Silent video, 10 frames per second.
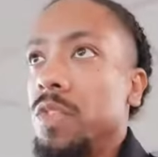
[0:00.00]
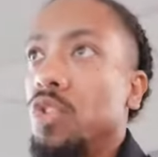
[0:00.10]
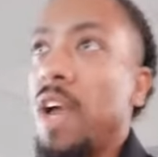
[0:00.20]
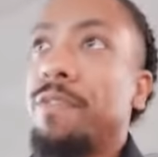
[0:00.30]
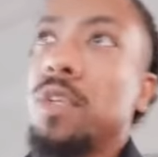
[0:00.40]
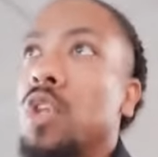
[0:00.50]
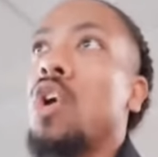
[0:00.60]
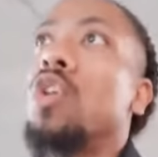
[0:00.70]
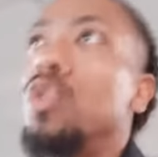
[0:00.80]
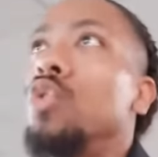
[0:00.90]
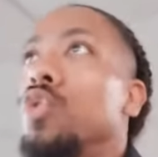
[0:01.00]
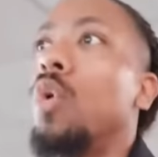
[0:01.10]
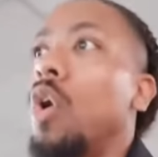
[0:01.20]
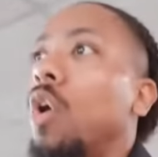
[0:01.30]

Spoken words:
You have to learn who you